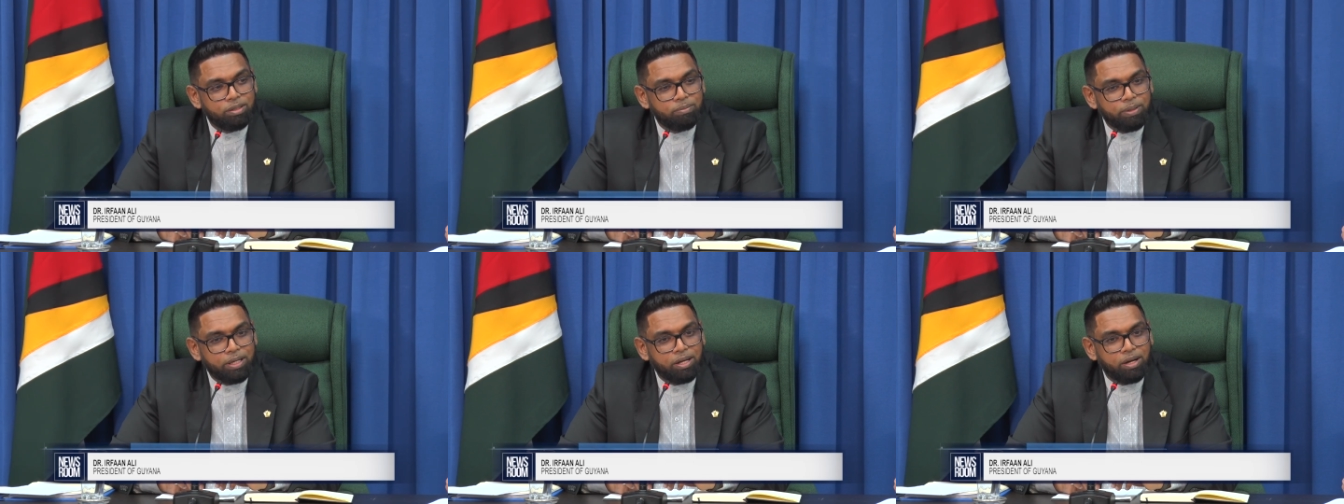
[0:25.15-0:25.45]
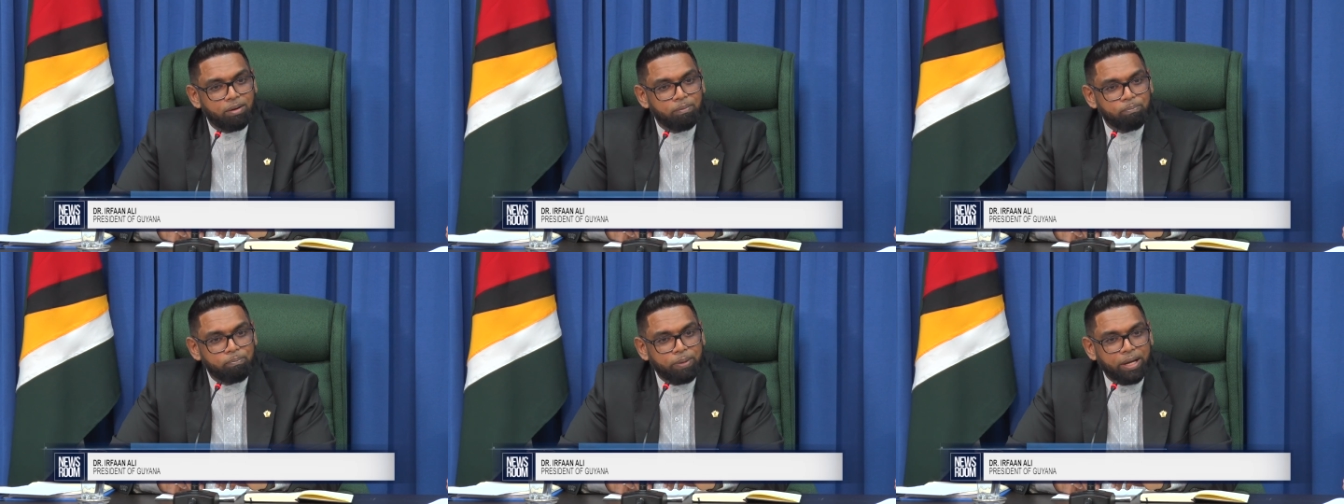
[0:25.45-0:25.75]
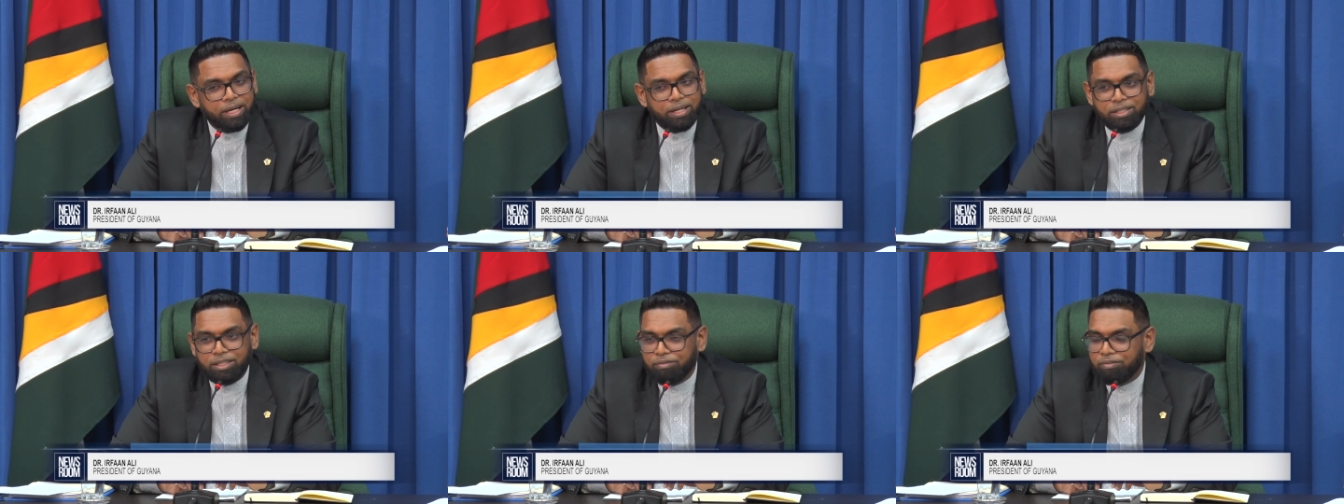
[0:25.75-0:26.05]
to be
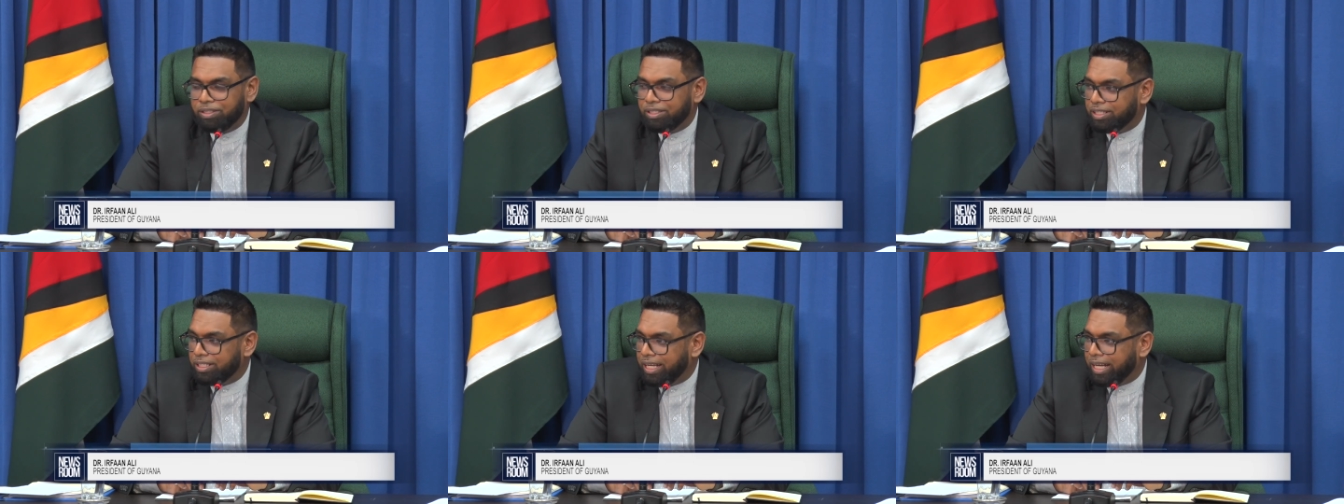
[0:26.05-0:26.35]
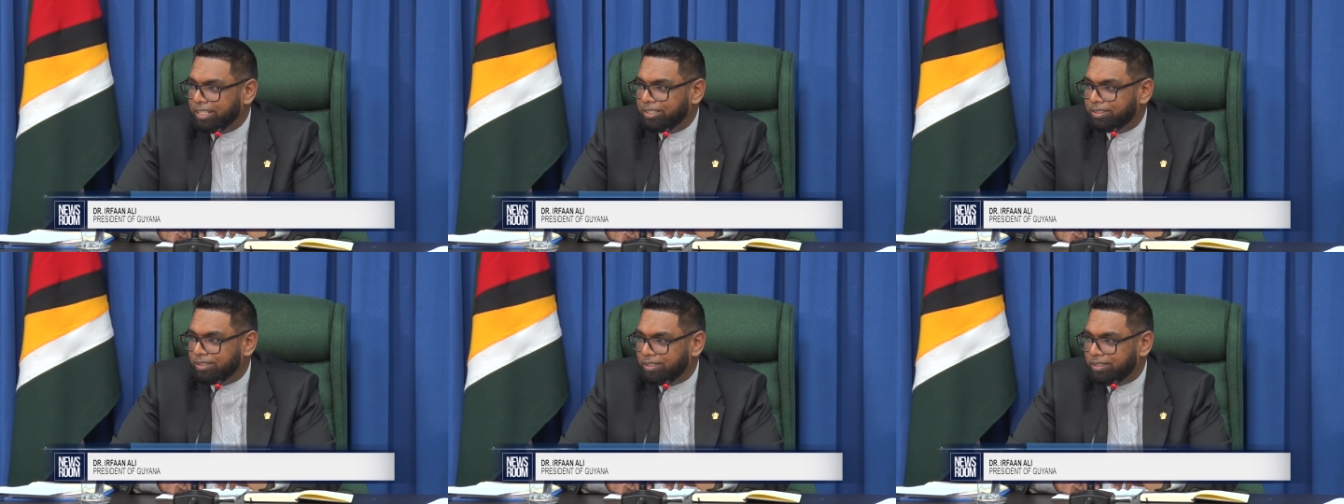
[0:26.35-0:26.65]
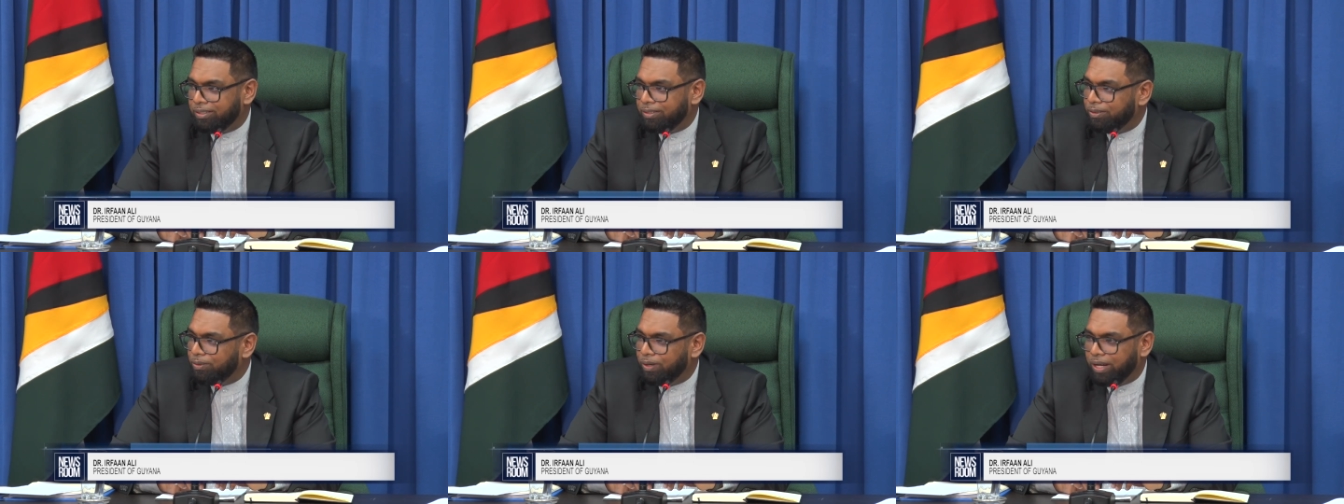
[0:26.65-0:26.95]
competitive
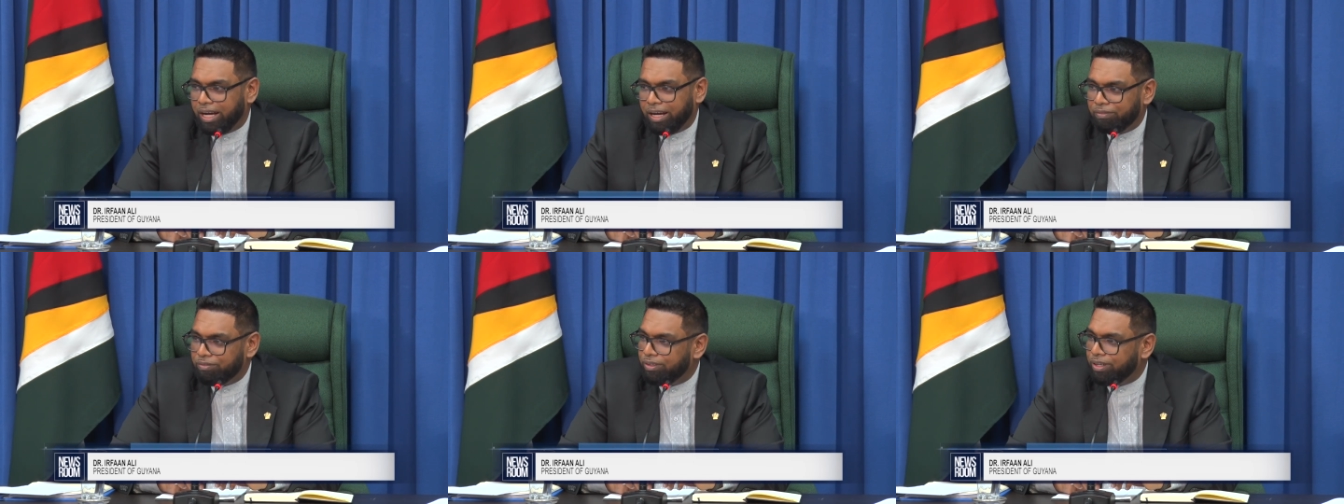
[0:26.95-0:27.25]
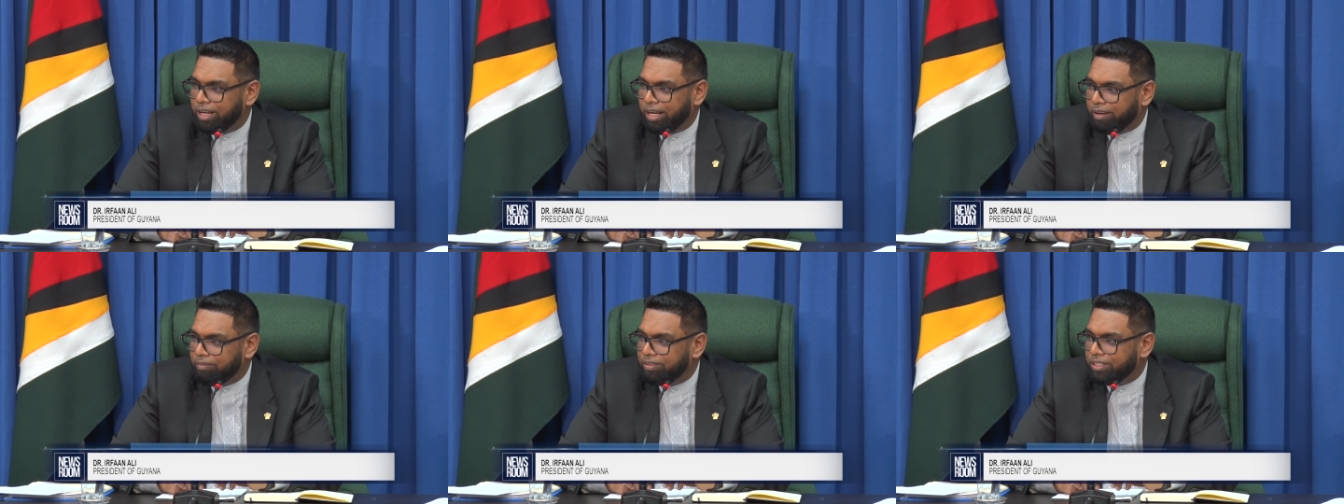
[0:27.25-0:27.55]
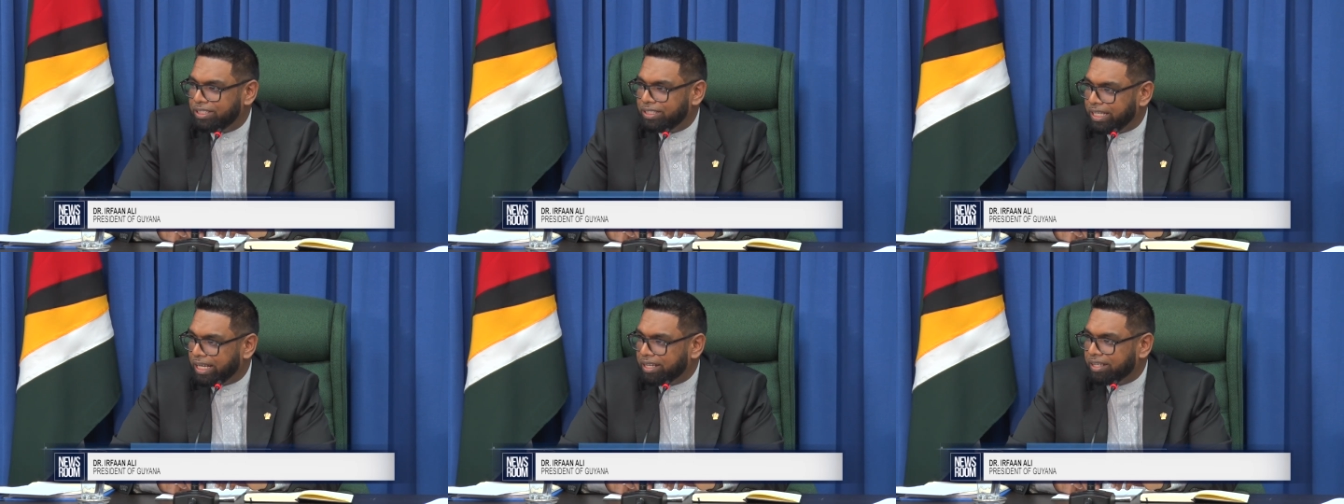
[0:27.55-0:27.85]
internationally, you have to have
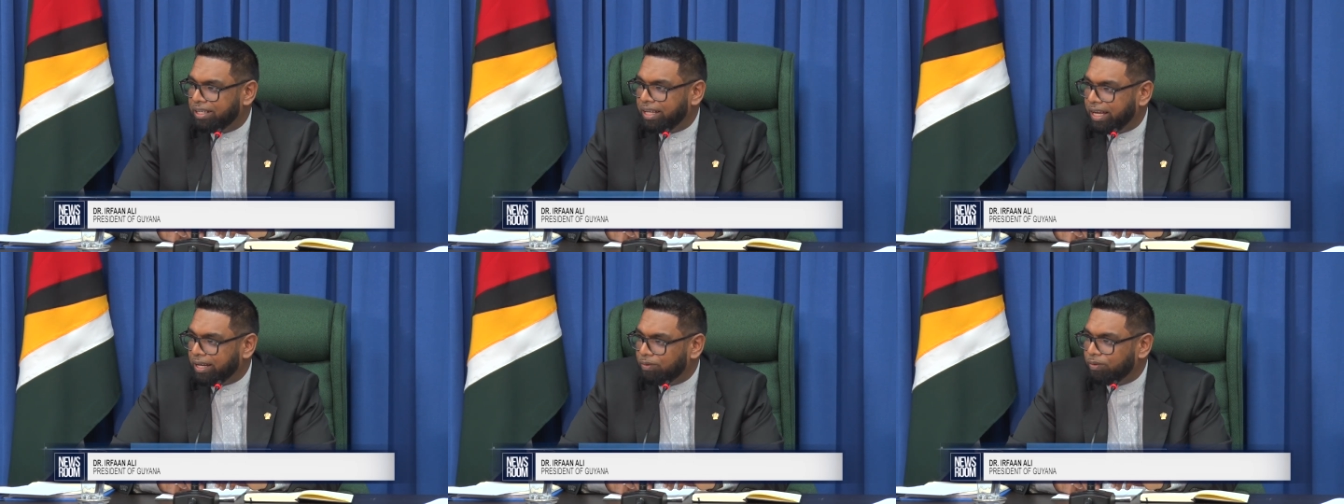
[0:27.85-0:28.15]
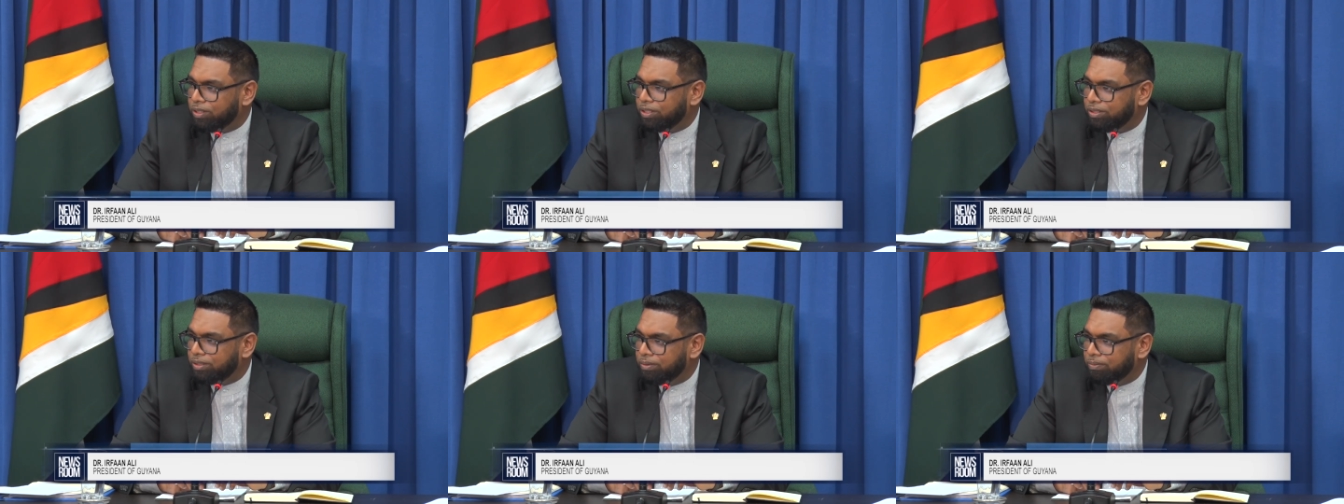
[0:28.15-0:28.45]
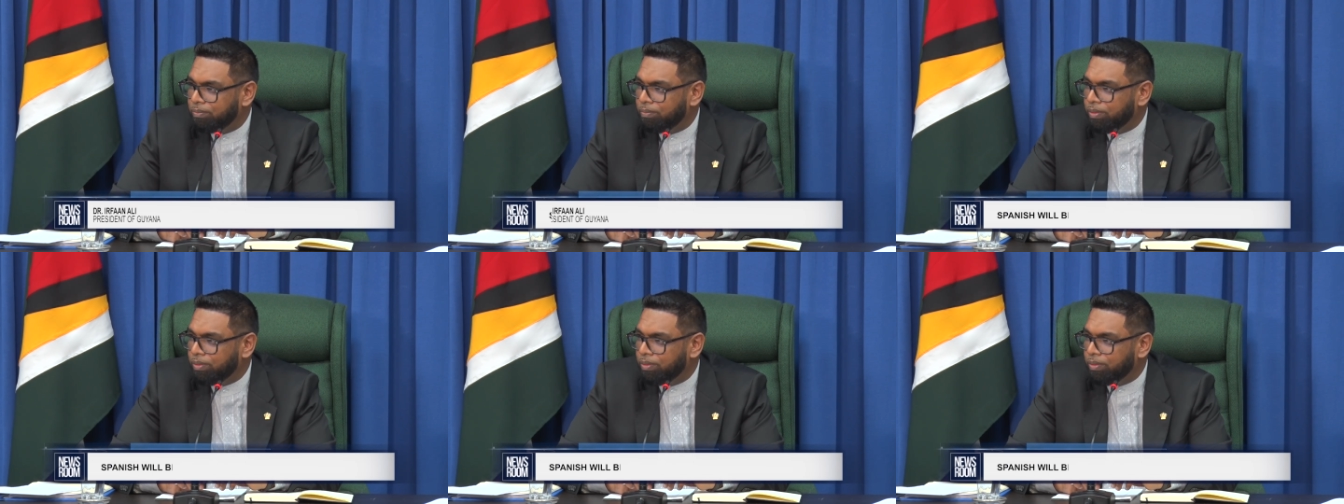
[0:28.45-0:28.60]
the second language.